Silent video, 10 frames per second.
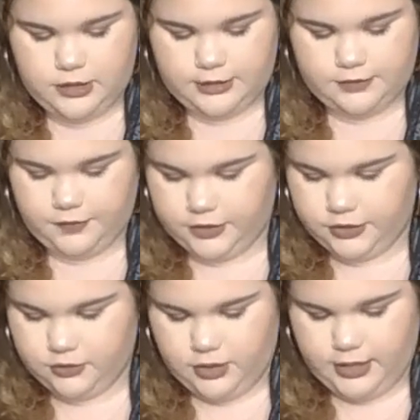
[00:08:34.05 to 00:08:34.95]
This
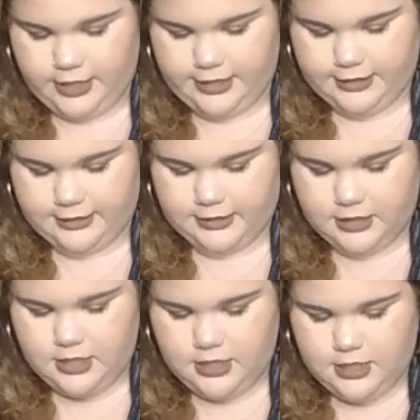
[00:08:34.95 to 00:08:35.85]
first one is
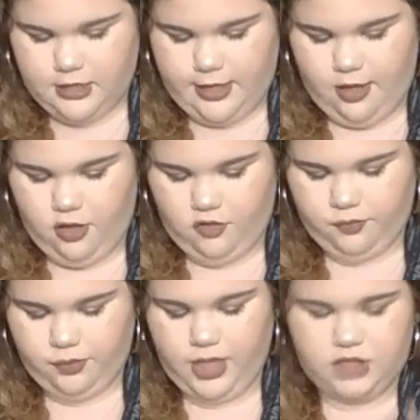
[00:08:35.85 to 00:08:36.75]
the e.l.f.
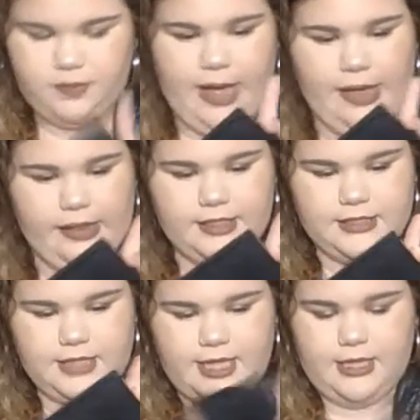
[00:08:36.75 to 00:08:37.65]
blush
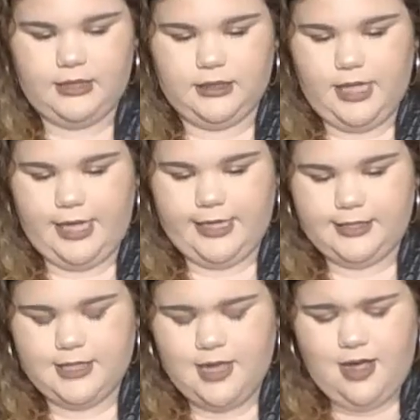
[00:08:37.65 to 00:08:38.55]
palette in
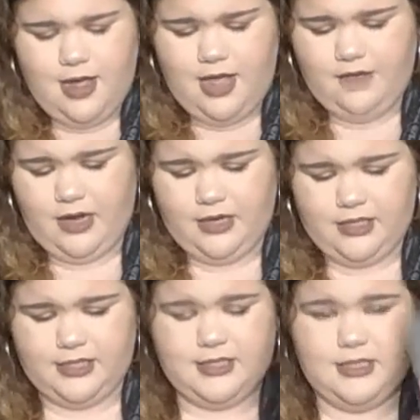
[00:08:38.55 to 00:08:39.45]
light. I've had
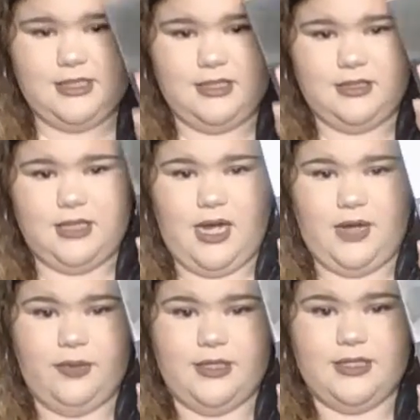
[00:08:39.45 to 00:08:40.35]
this since
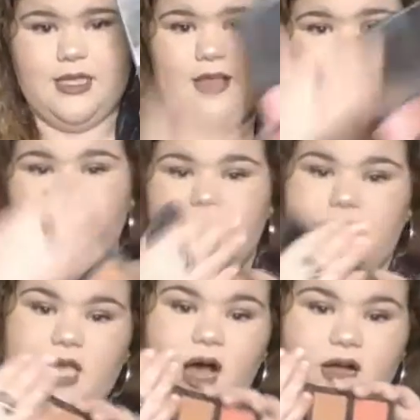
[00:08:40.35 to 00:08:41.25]
I was
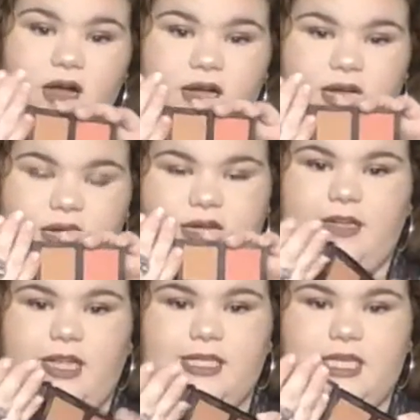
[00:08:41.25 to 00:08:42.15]
young. I
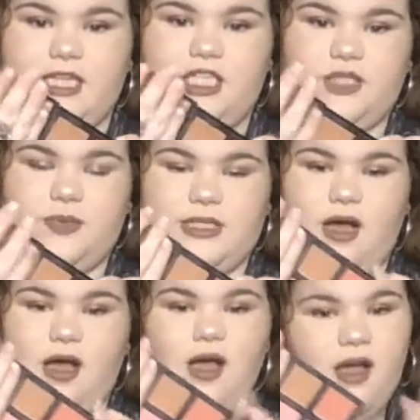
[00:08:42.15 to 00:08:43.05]
realized I just was
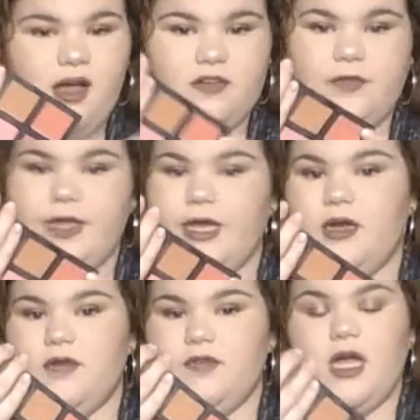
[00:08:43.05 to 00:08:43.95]
not a
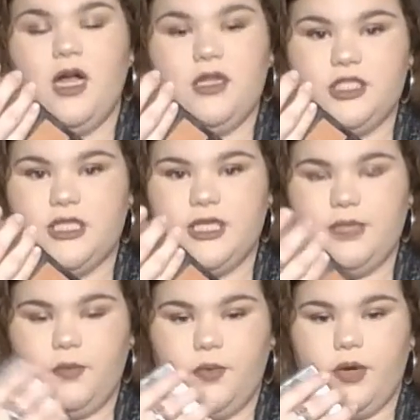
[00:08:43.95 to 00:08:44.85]
fan of the colors
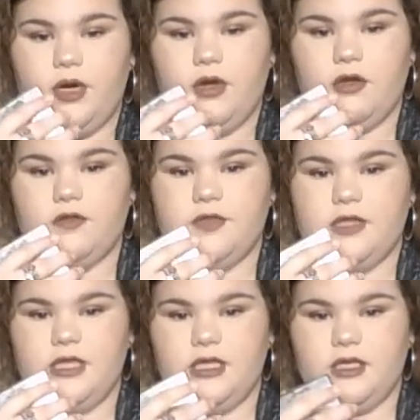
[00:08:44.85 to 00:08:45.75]
anymore, of
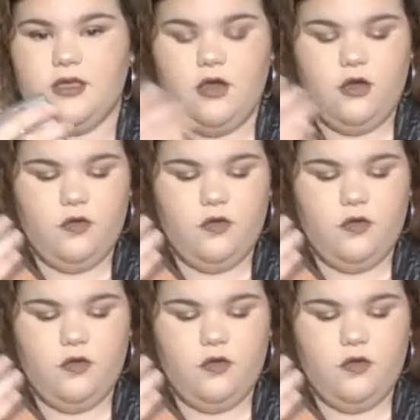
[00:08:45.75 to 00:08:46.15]
the